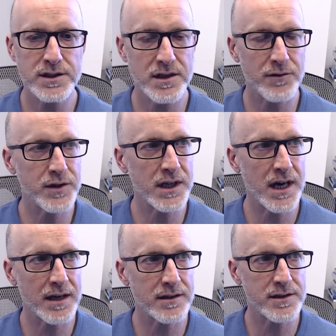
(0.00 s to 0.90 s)
So if you
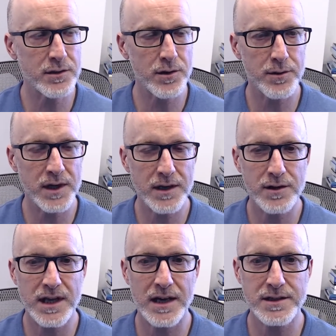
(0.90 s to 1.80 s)
cut 200,000 or
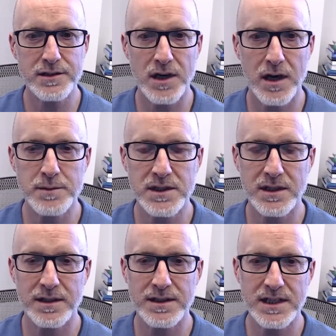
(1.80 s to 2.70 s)
300,000 jobs
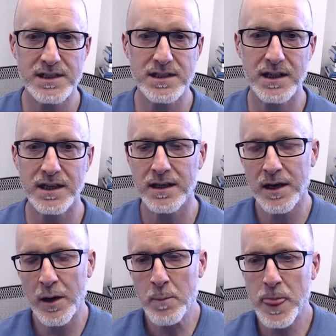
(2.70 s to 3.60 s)
in DC,
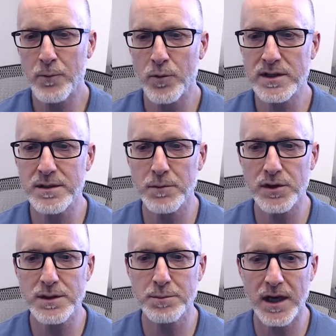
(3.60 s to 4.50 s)
what's the
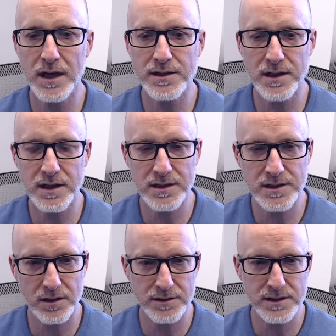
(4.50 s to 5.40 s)
multiplier to the
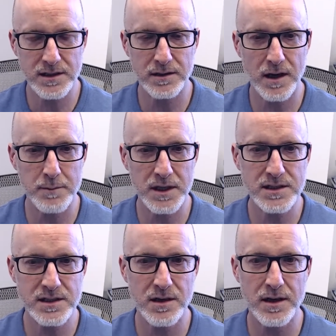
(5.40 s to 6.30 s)
consultants and the
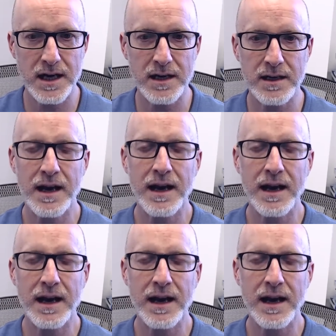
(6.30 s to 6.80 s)
lobbyists and all that?